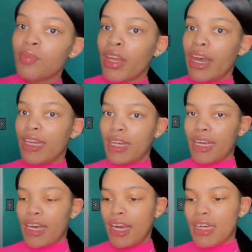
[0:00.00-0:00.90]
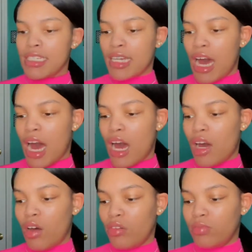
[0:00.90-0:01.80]
And the kit is
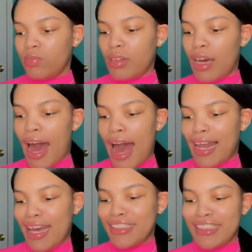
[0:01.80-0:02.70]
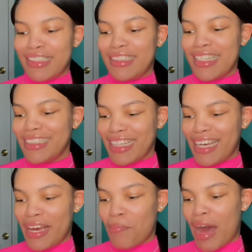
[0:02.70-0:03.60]
called an eyelash extension
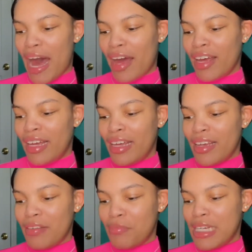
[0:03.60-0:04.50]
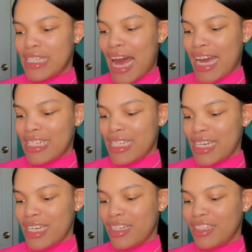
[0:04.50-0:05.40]
kit by Miss Icy.
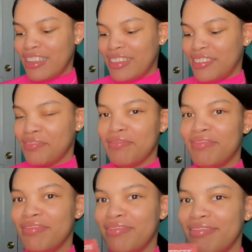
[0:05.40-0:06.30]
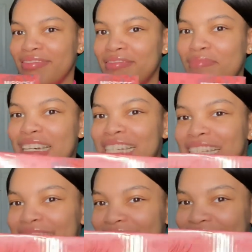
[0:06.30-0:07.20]
Miss
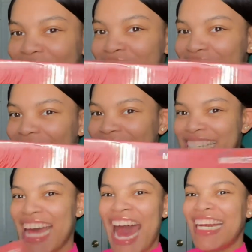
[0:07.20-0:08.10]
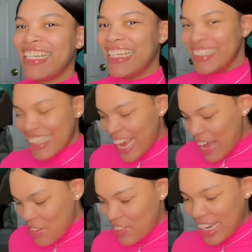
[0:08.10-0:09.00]
Miss Ice. I don't know.
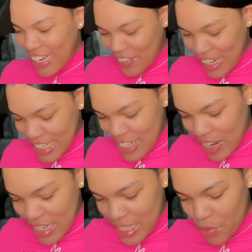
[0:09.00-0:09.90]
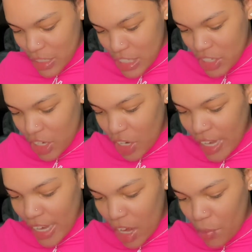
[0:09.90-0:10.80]
But anyways, okay, so we're just going to go ahead
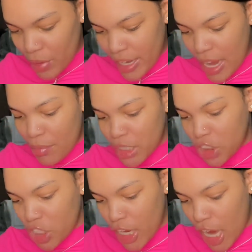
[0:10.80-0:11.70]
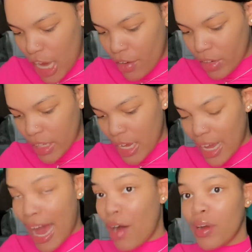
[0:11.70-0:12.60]
and open it. I'm going to show y'all everything,
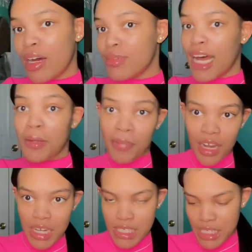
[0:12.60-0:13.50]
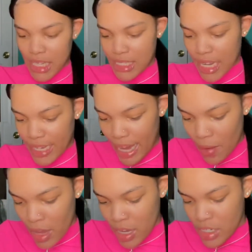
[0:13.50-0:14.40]
how it comes out the box, things like that.
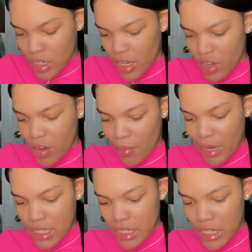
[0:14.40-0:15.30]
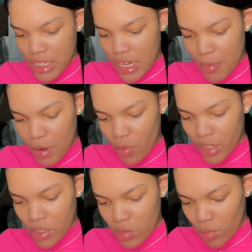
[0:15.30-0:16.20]
So then you can basically determine whether
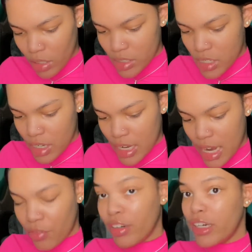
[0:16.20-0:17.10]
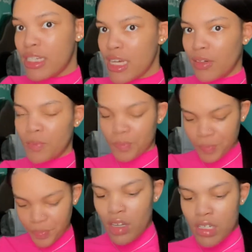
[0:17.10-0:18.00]
you want this or not for yourself.
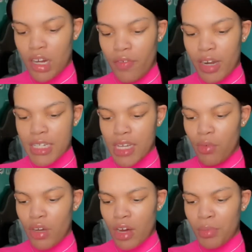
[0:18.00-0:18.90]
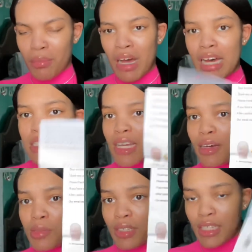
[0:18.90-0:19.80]
So the first thing when you open the box comes
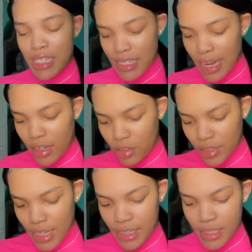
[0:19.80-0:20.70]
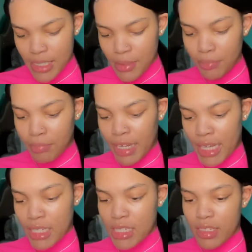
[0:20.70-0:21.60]
with this. I don't know what that is. Next.